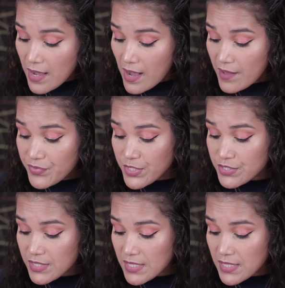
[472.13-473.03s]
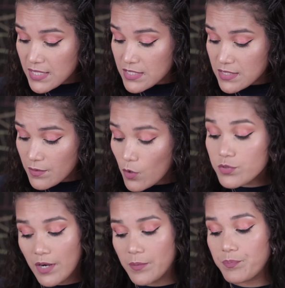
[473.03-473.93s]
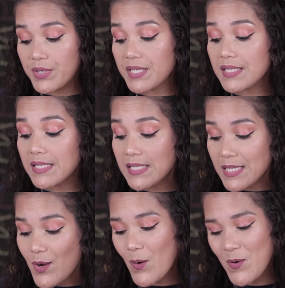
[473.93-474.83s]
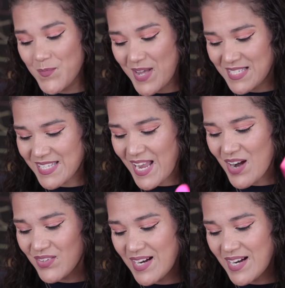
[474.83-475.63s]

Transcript: and this is Big Ego mascara,